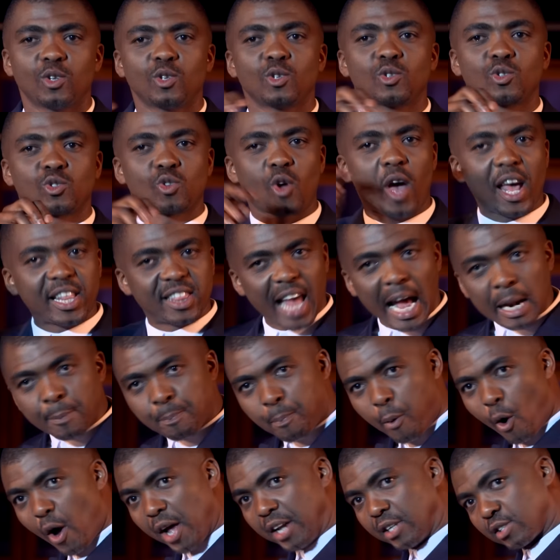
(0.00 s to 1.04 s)
So at that
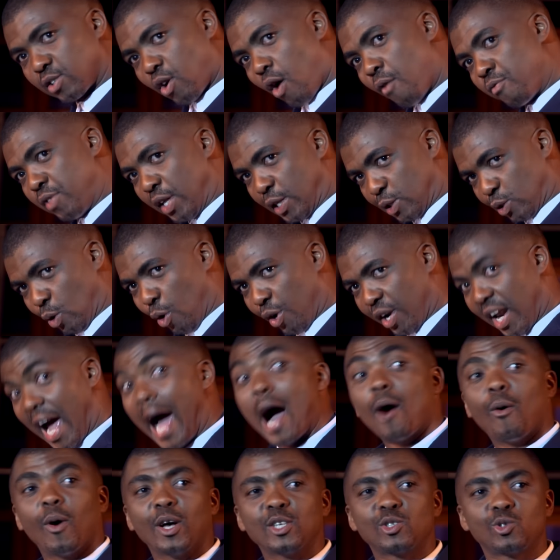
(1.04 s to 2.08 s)
point of the story,
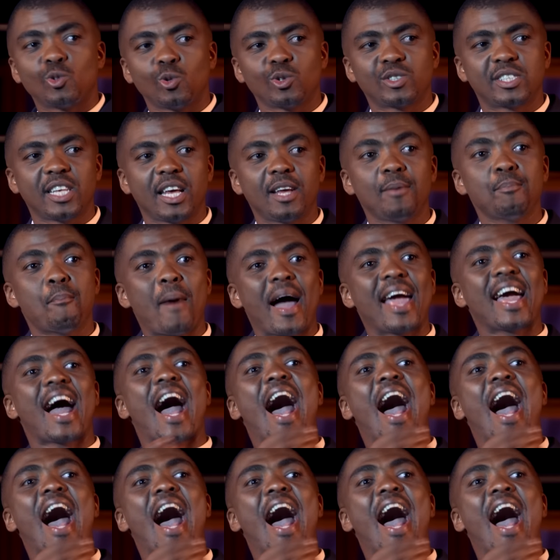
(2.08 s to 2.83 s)
I was using my